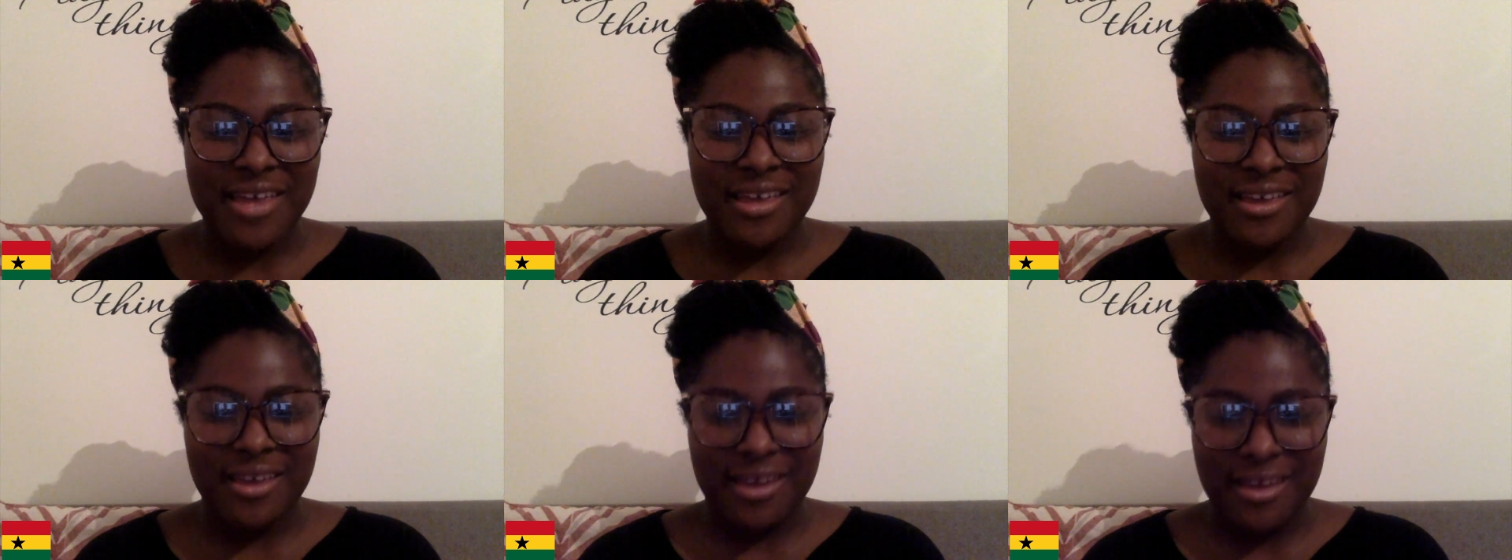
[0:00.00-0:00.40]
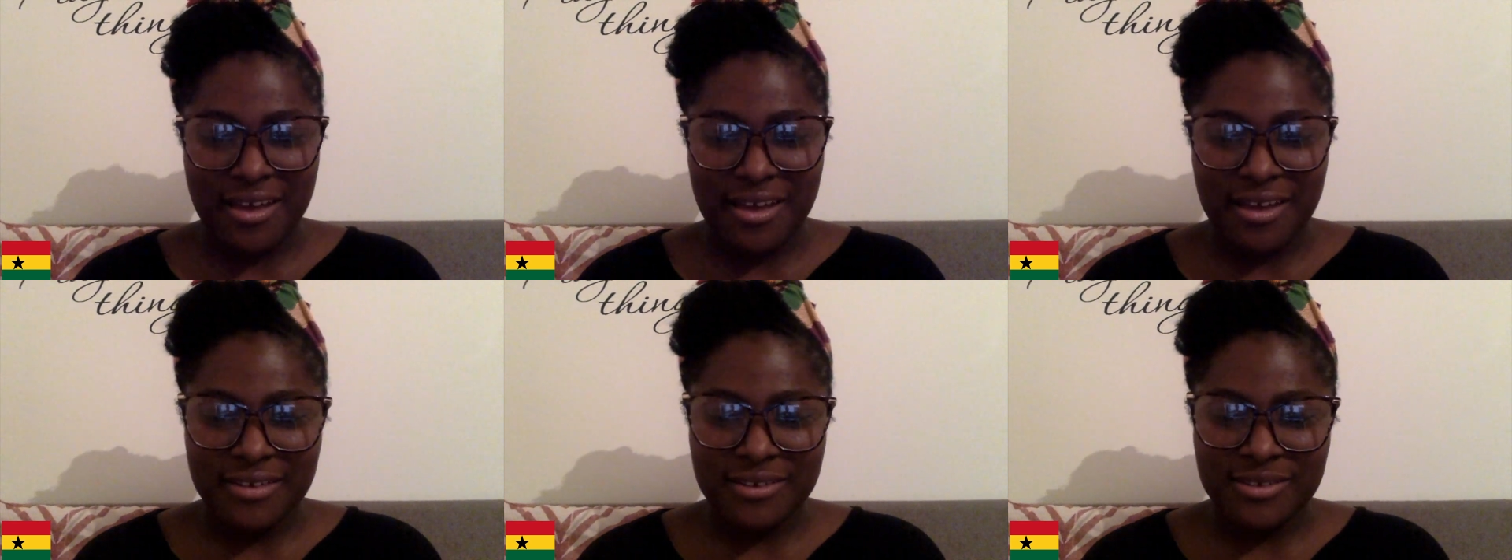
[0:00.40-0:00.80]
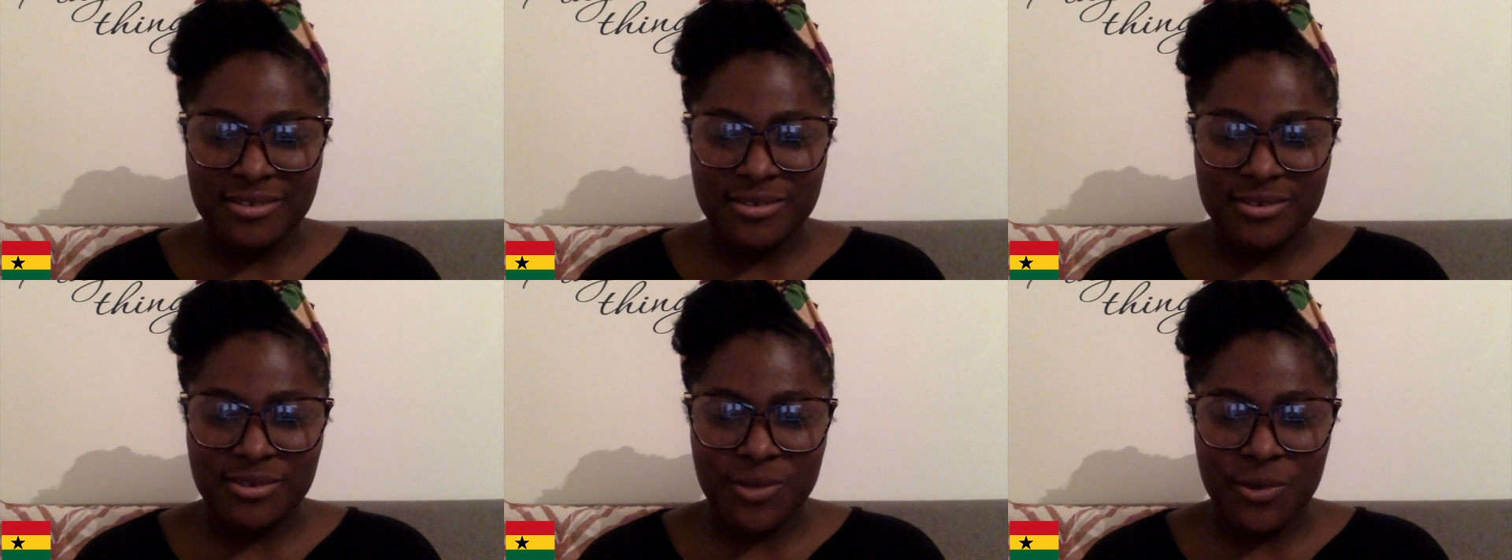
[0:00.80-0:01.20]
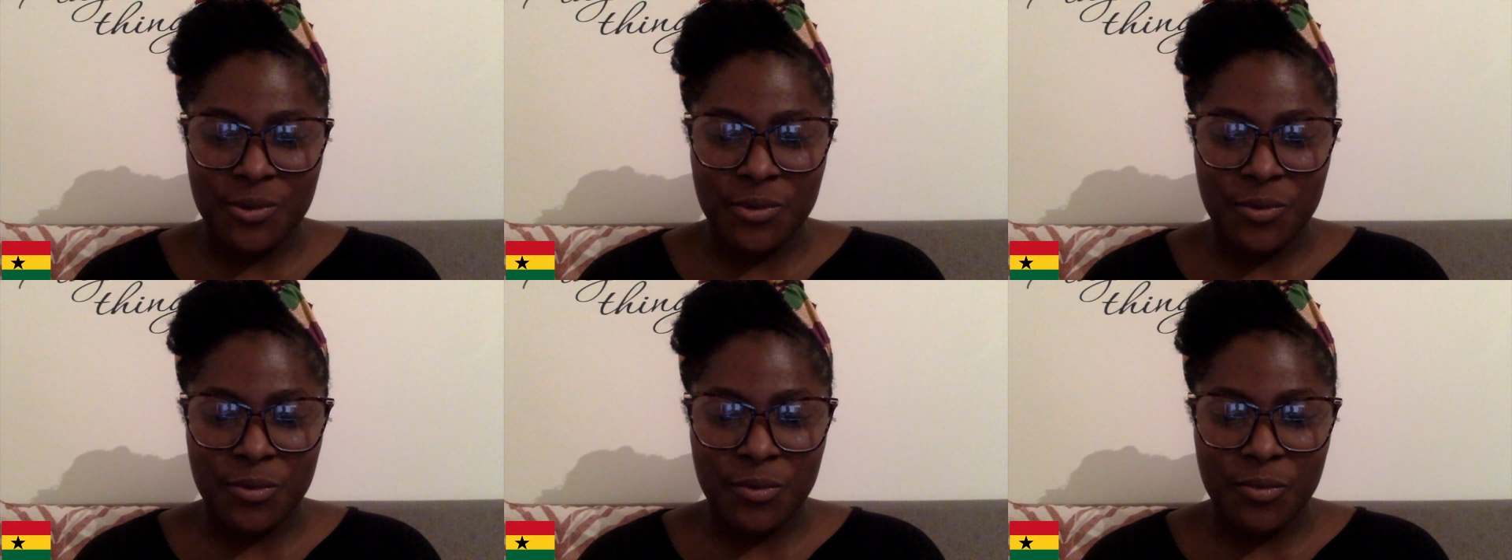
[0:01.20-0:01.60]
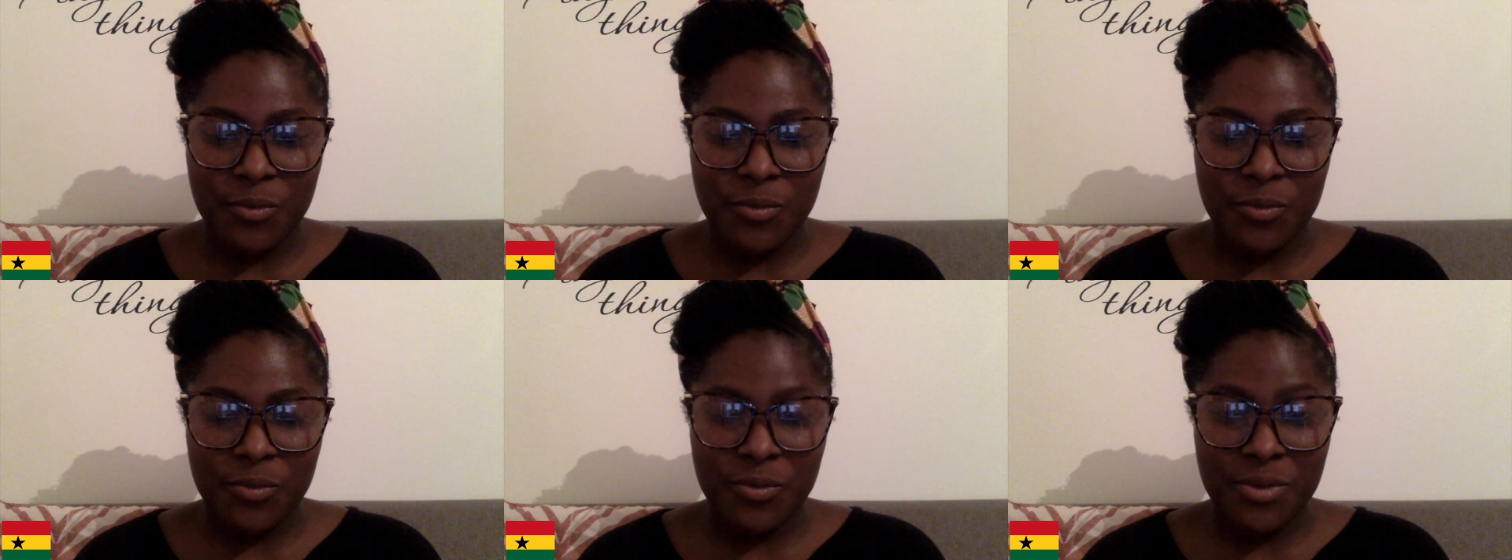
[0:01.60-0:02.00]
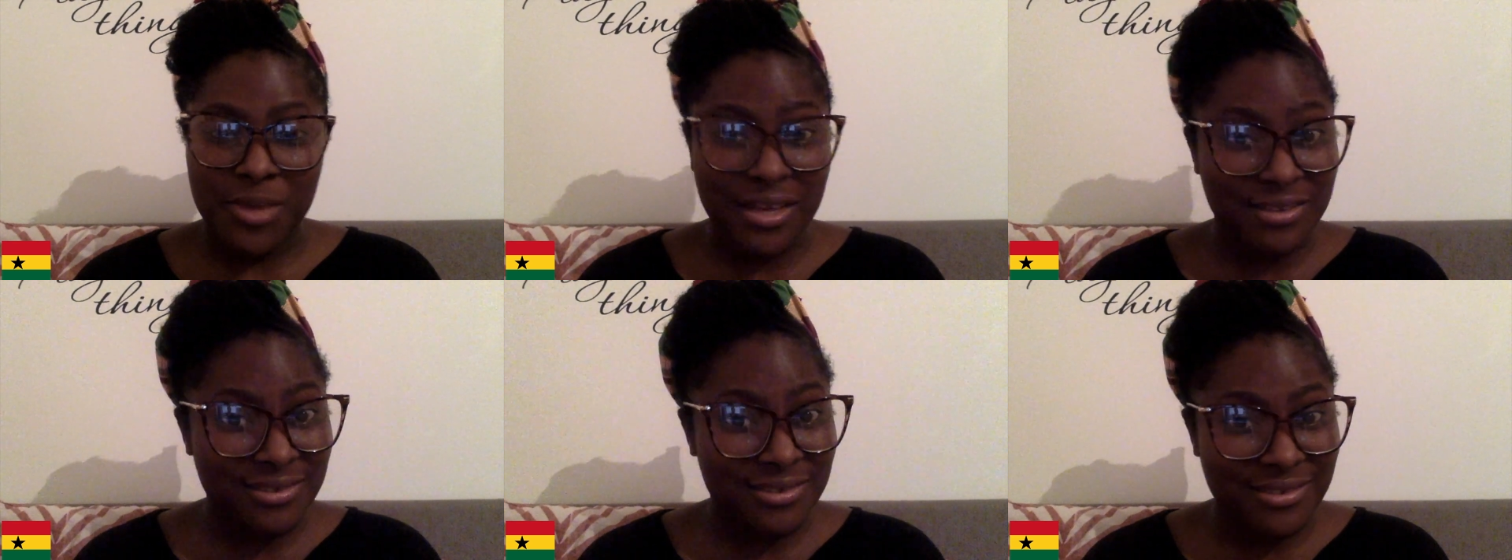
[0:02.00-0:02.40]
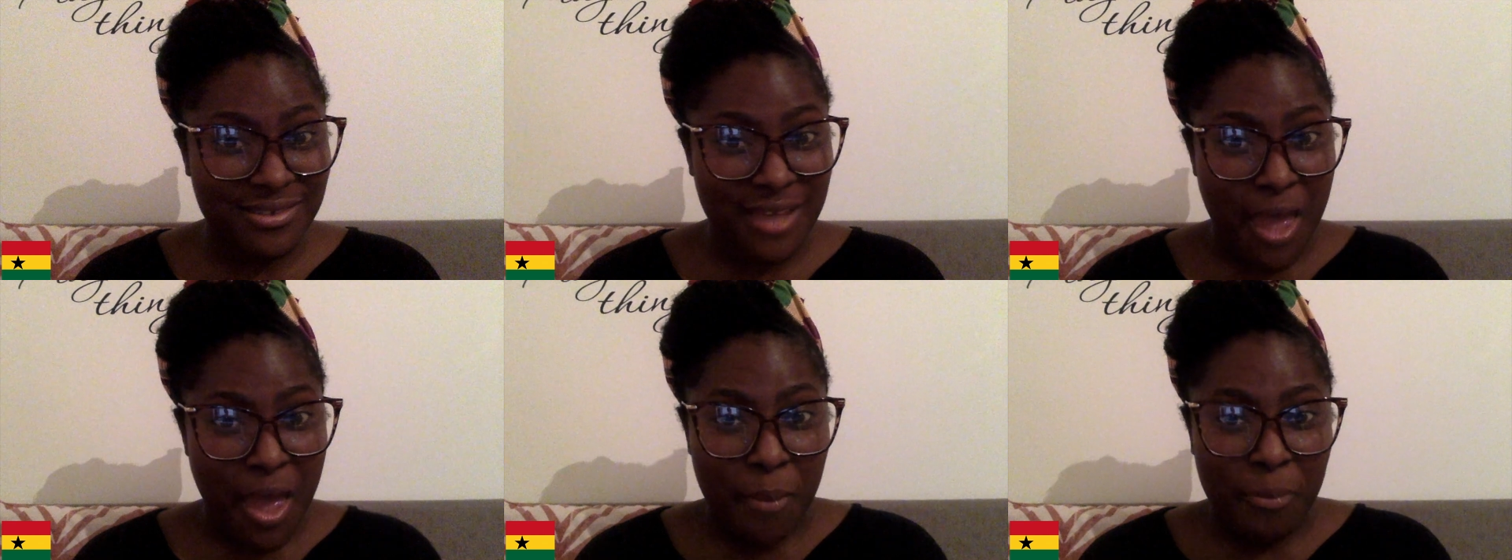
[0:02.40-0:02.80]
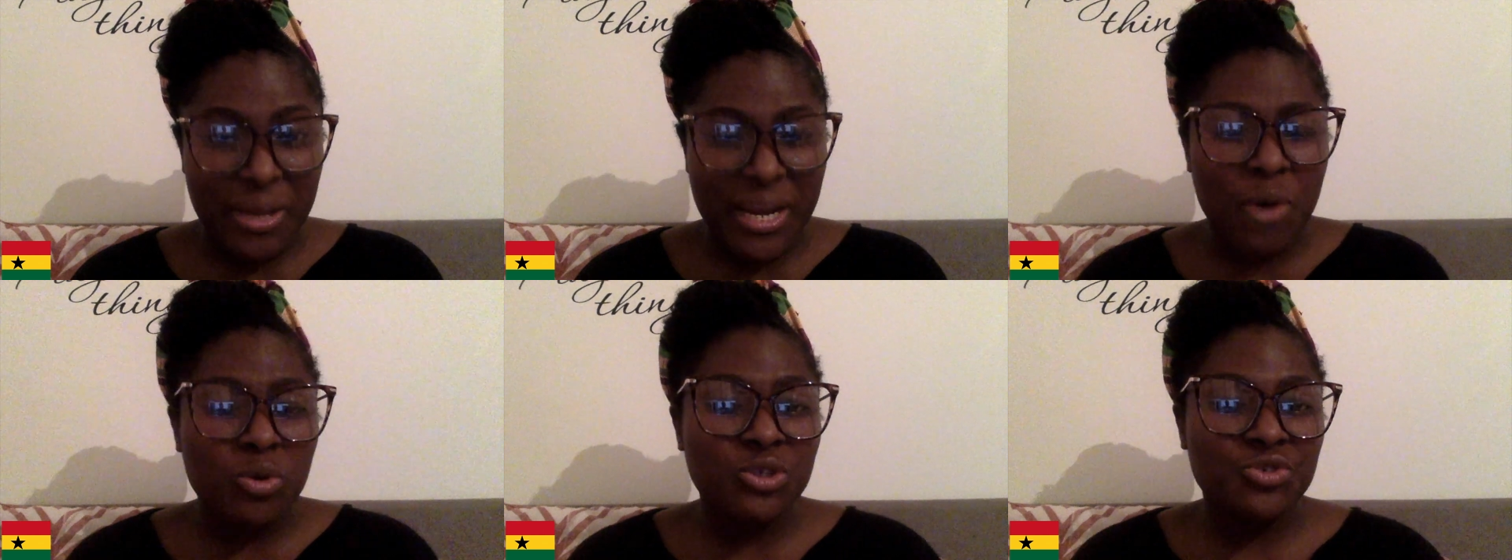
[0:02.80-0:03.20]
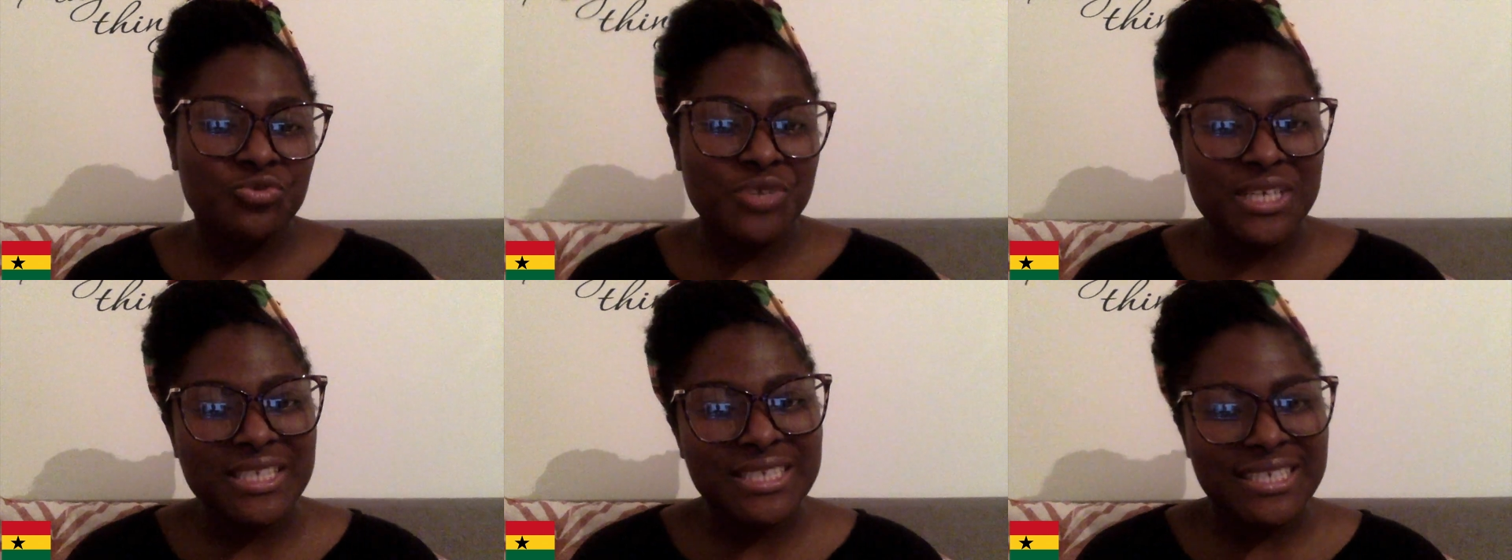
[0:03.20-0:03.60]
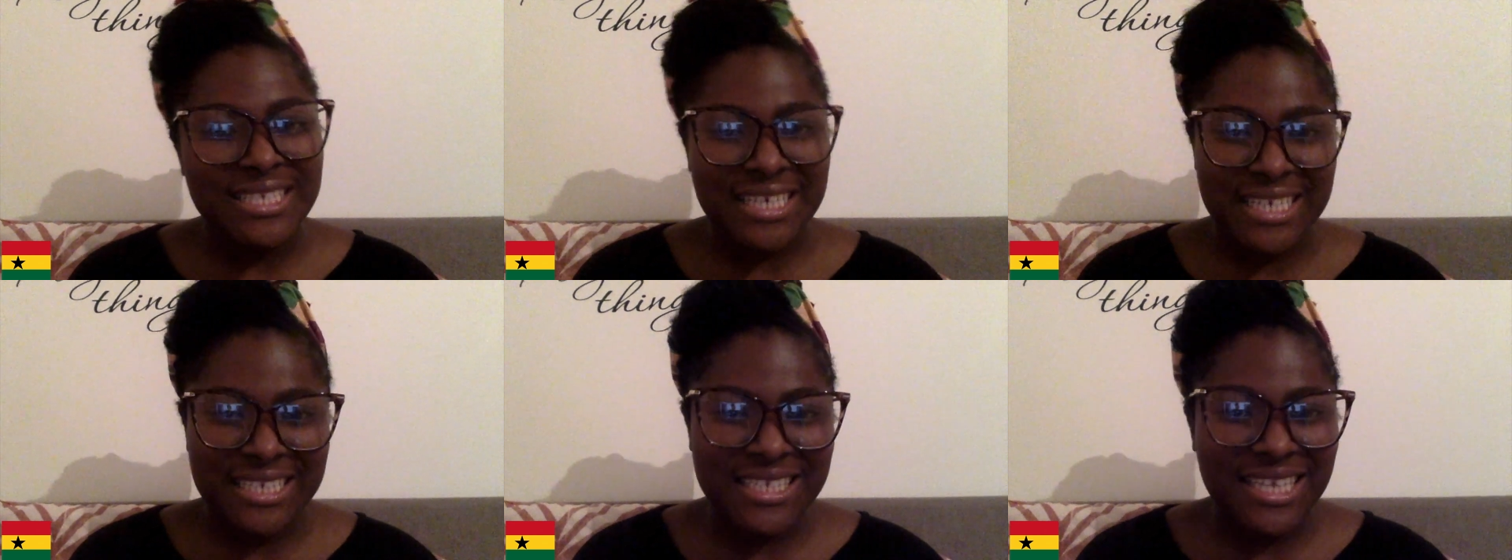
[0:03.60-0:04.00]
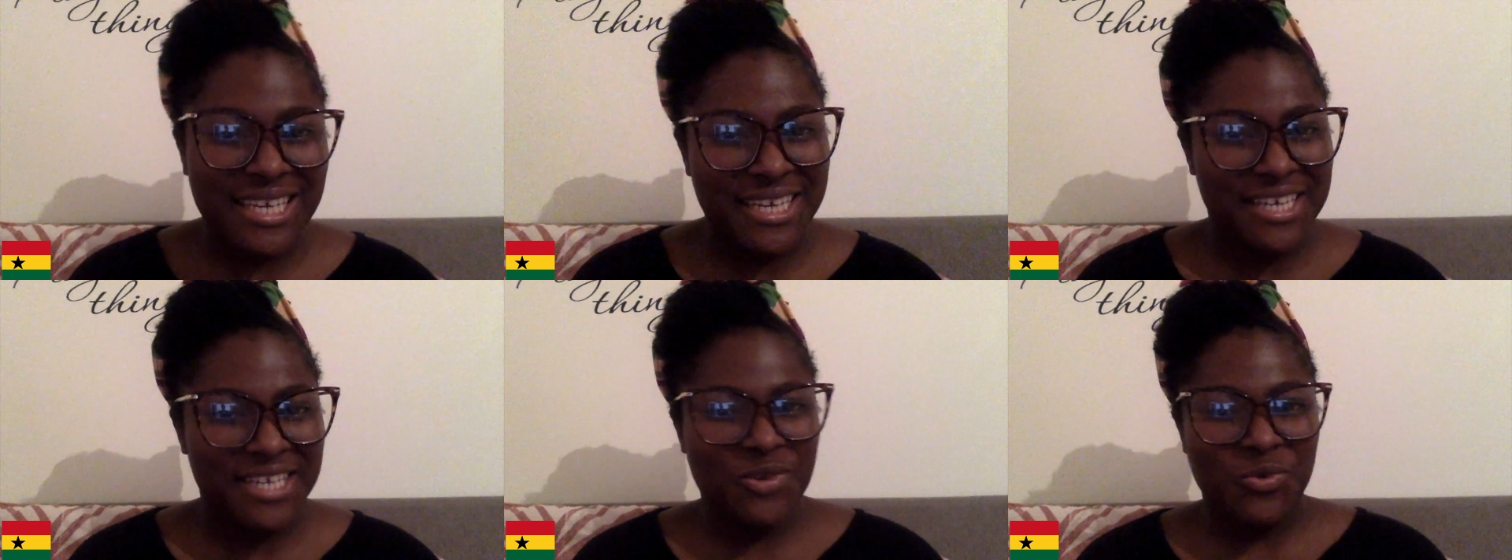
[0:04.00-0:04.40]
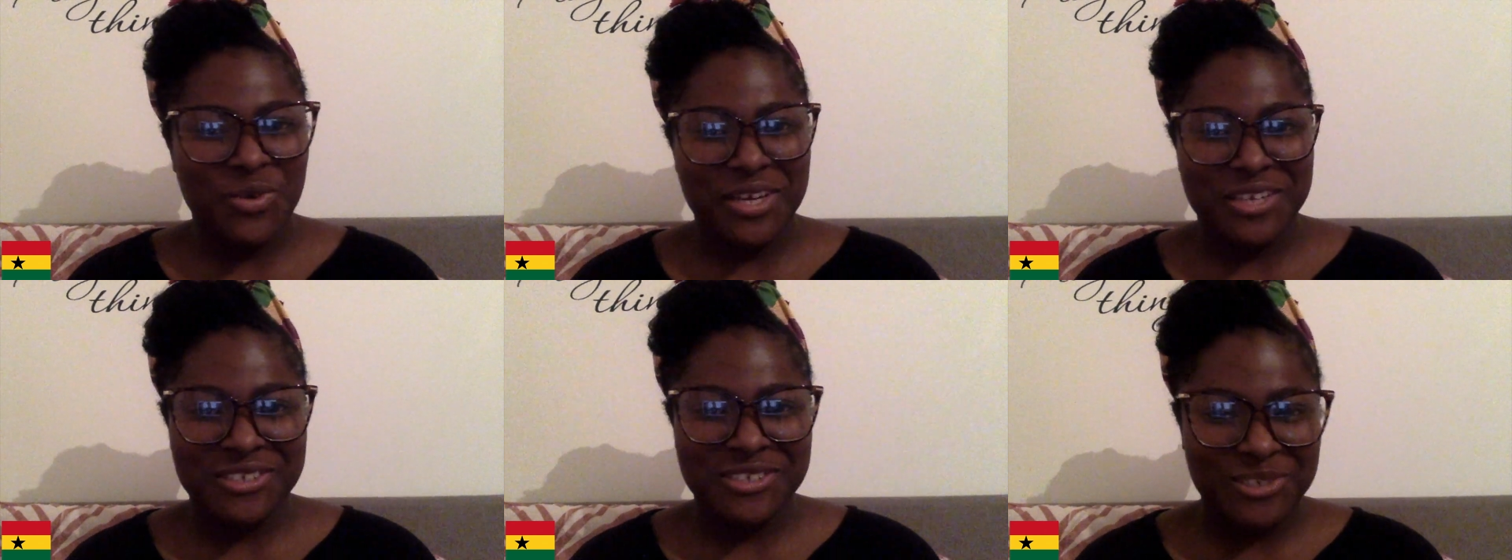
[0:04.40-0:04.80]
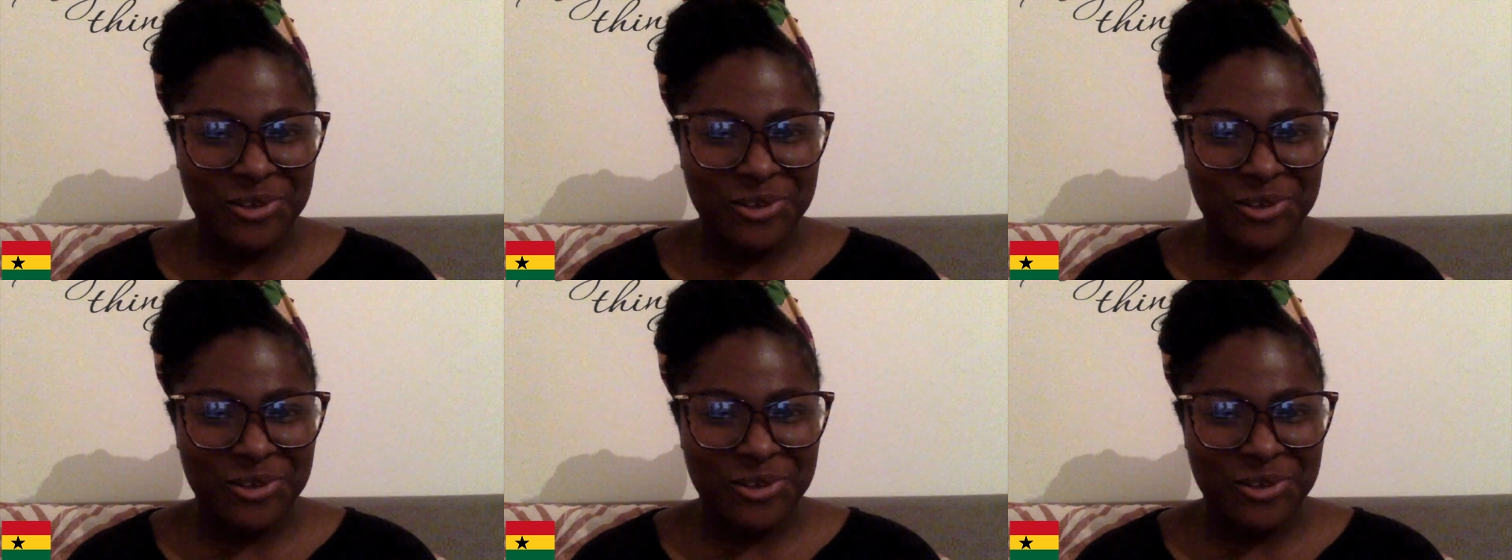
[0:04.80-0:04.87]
Yeah, so yes. But I was raised in Italy anyway,